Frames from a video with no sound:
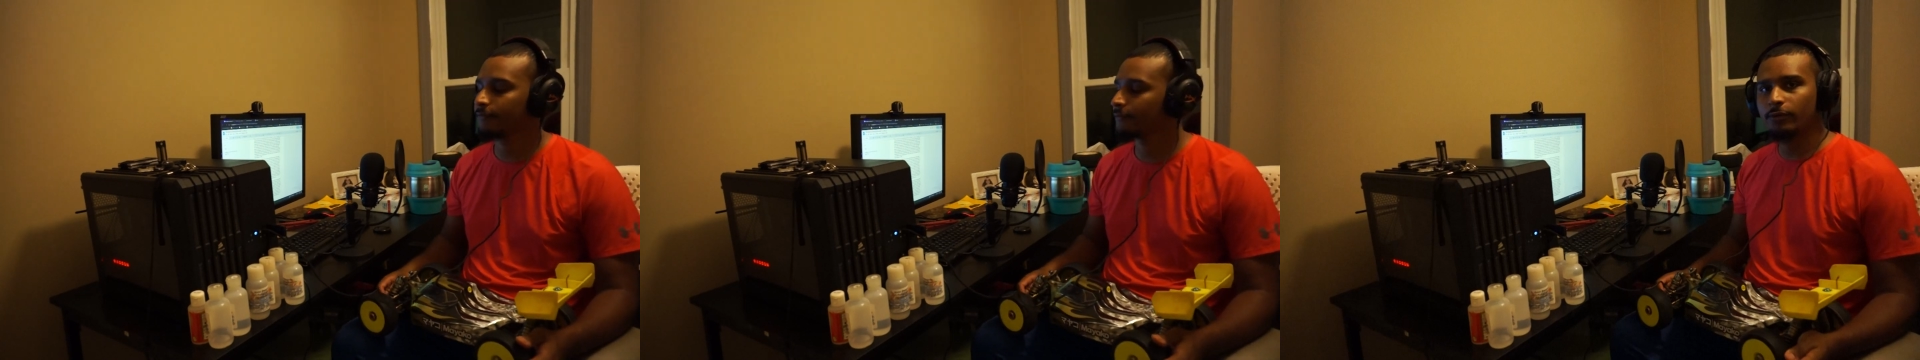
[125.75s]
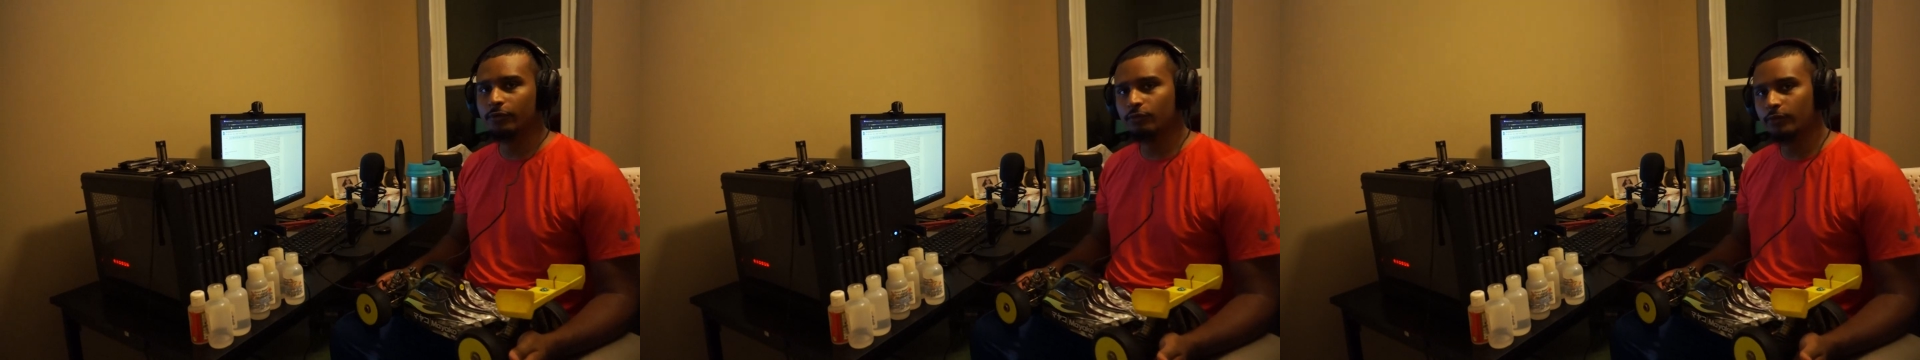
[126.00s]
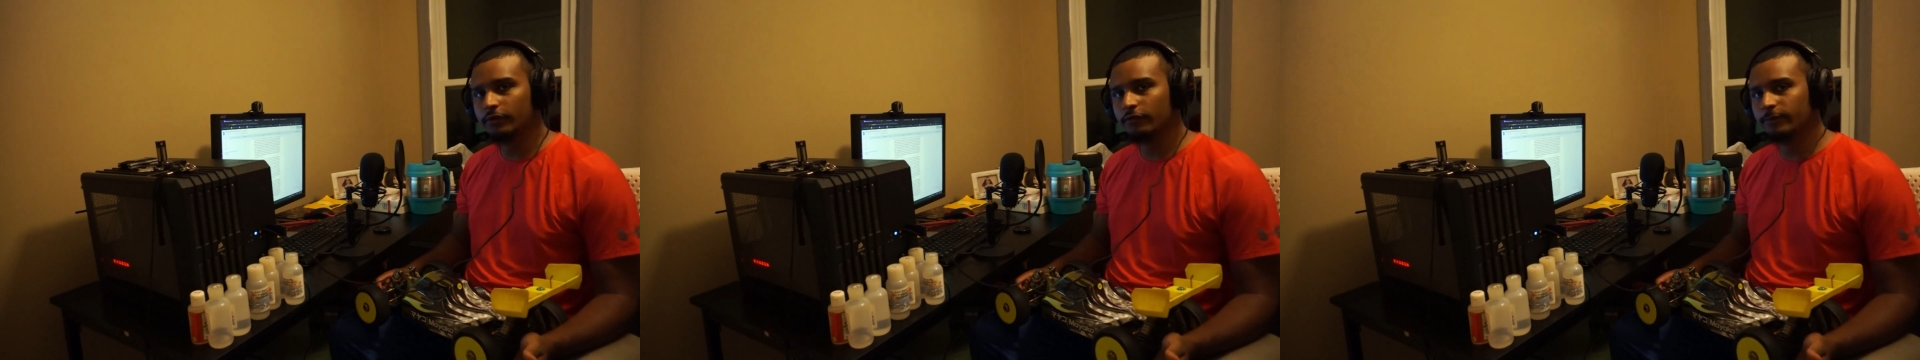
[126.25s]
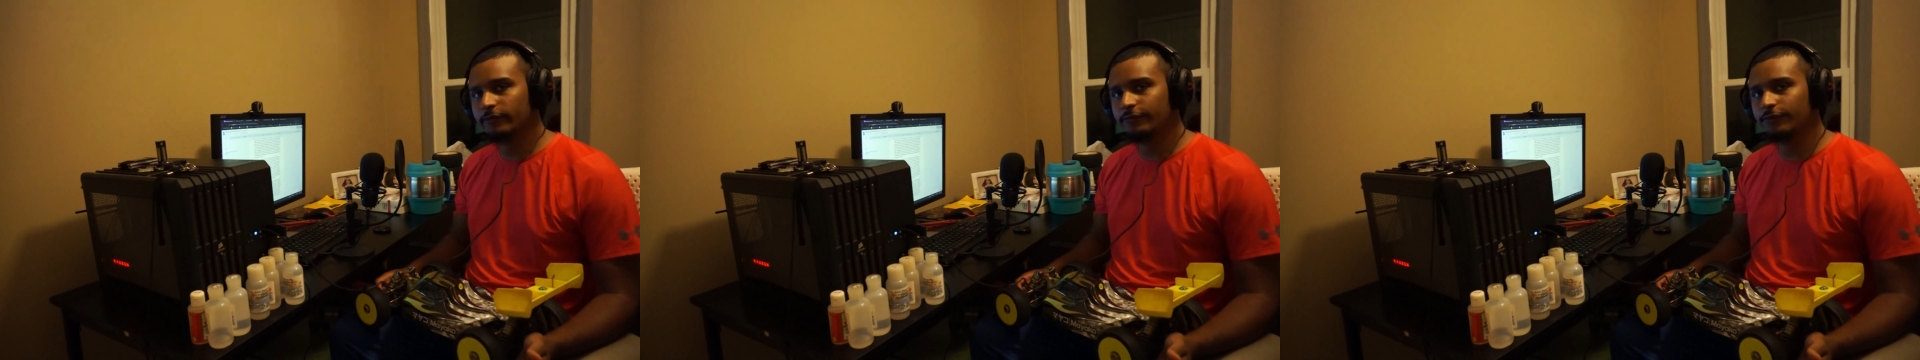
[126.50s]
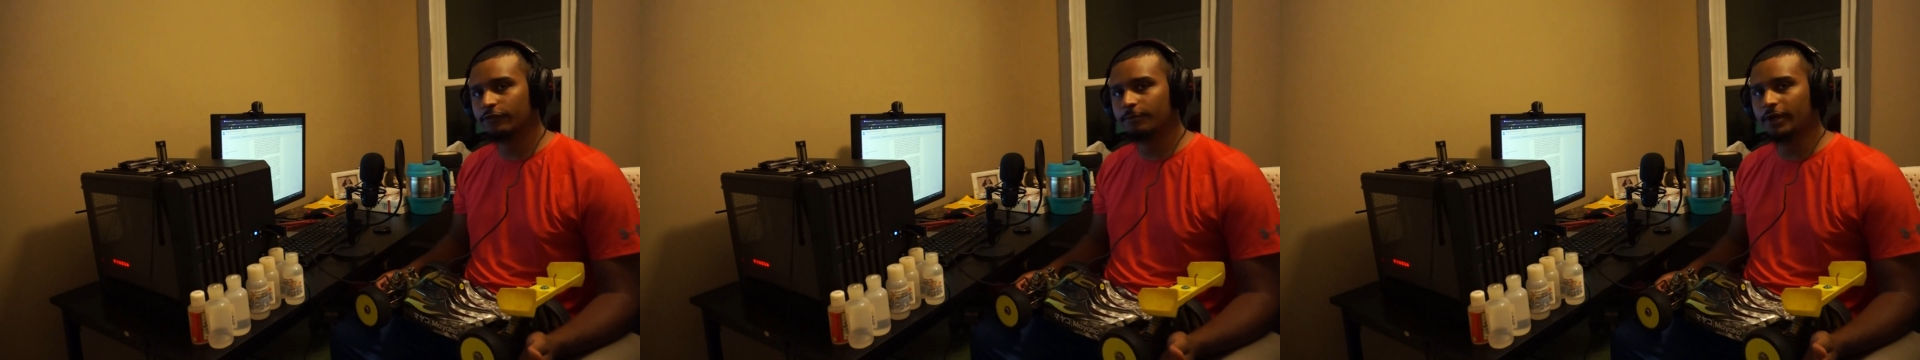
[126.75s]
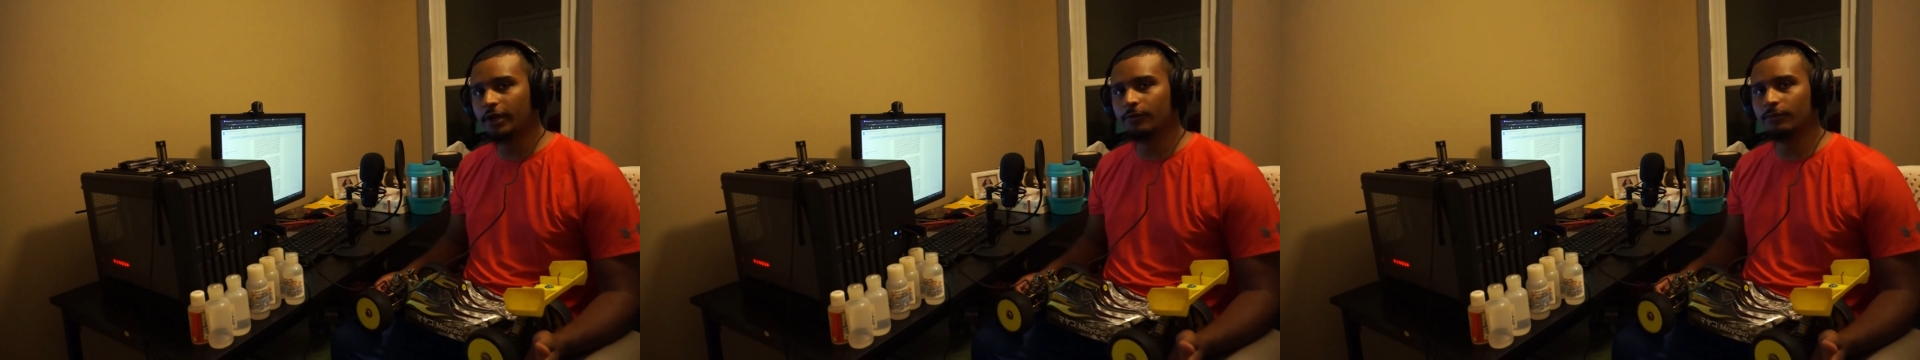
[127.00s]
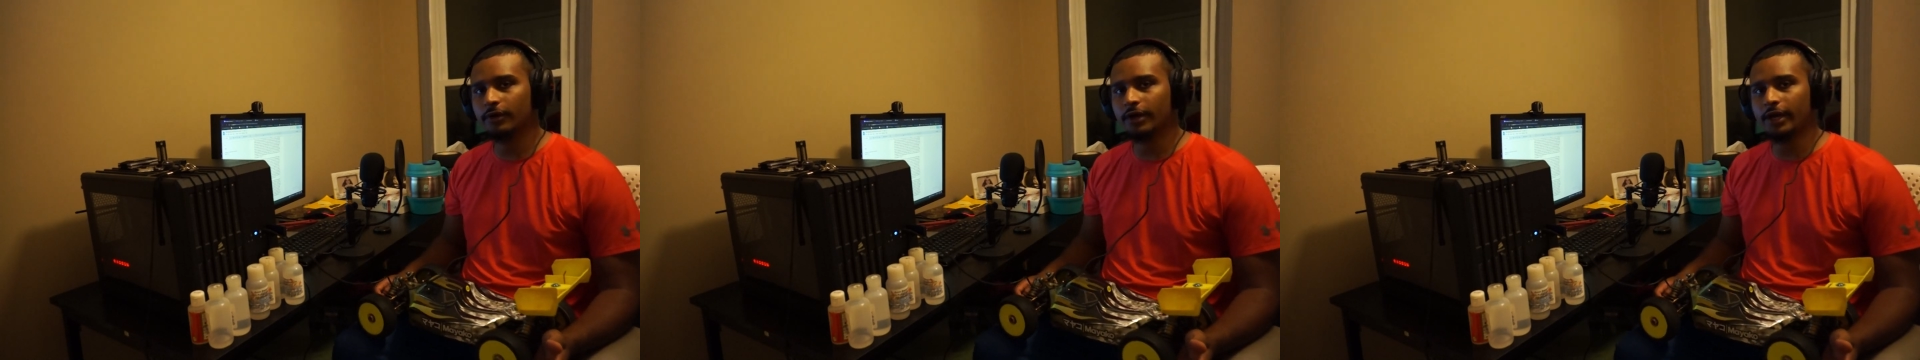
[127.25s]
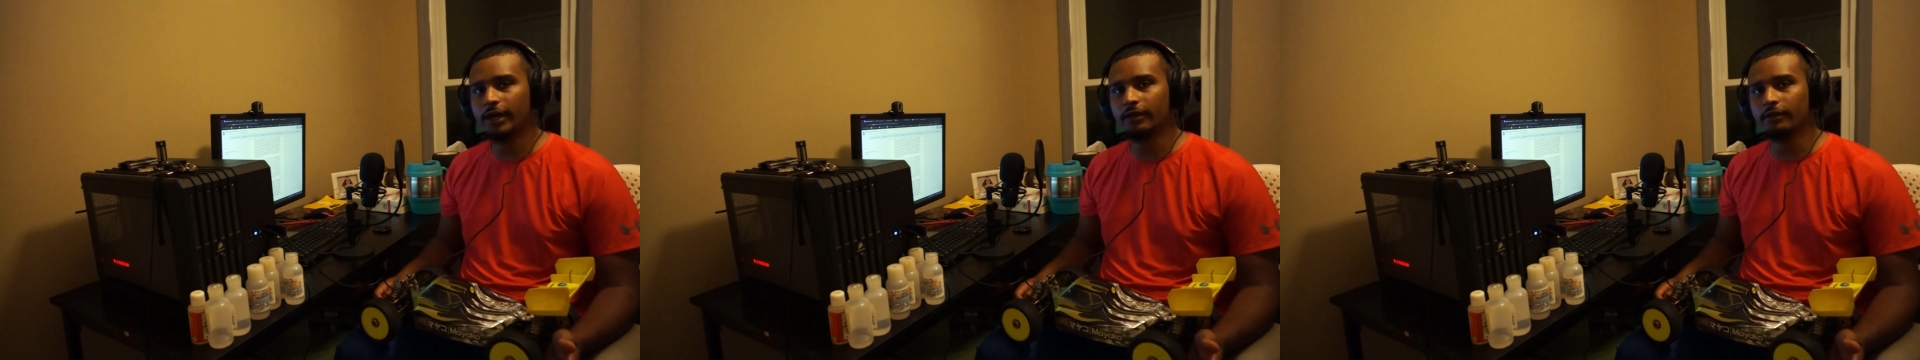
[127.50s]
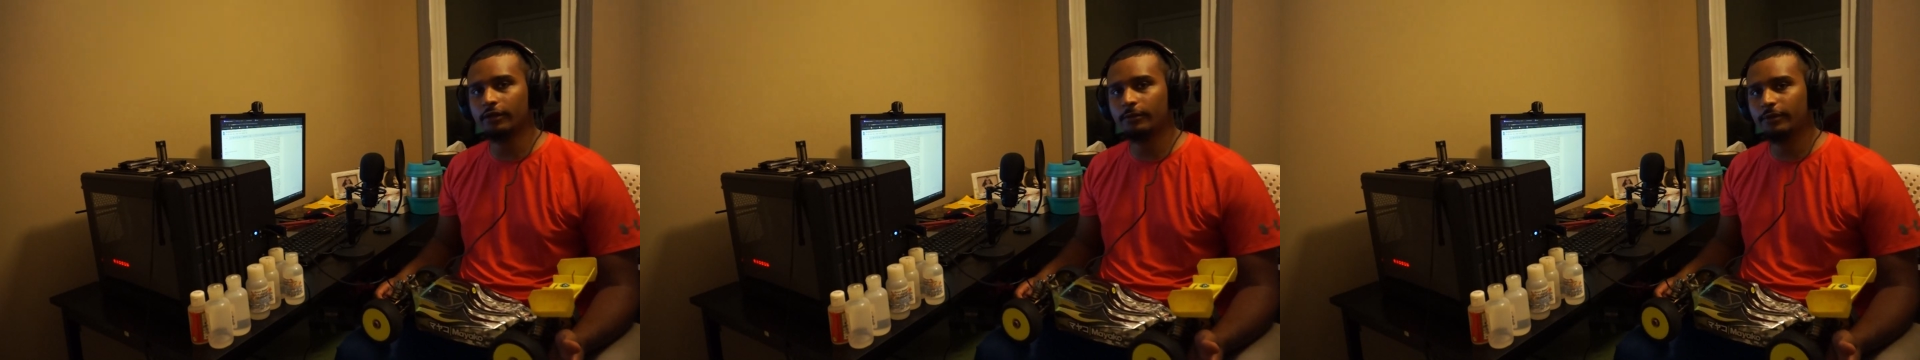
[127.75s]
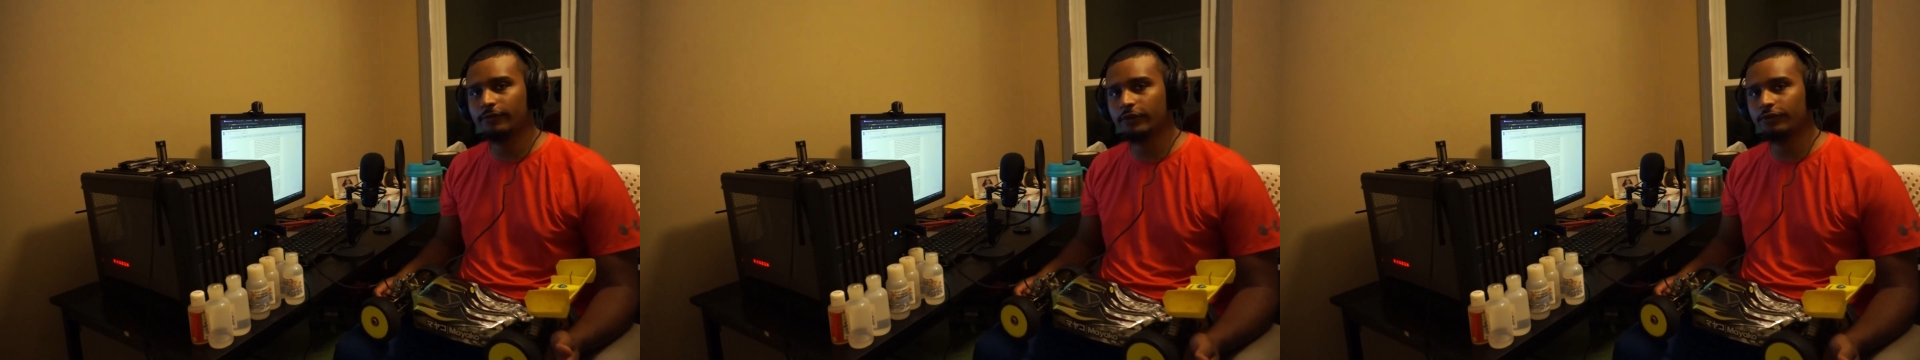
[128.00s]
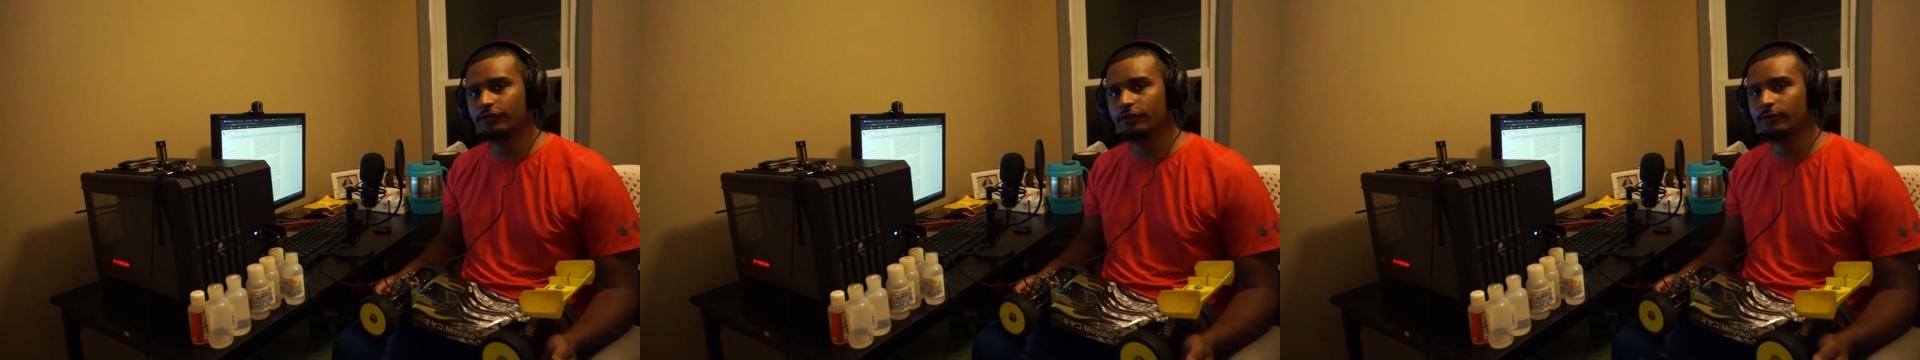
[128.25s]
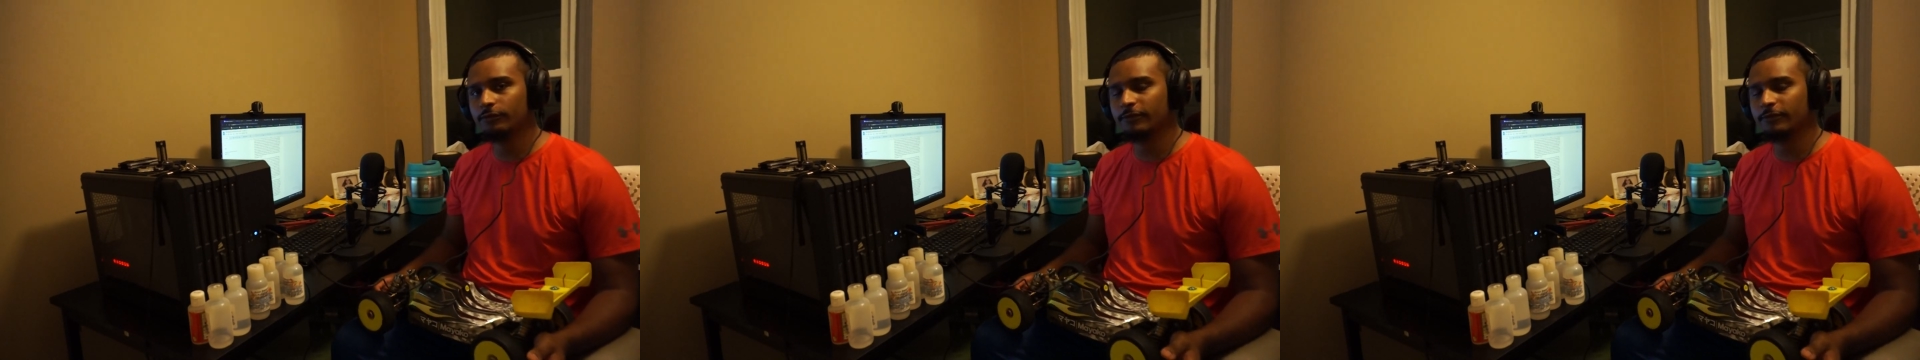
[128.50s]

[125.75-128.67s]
There was one specific spot where I had a little bit of issue,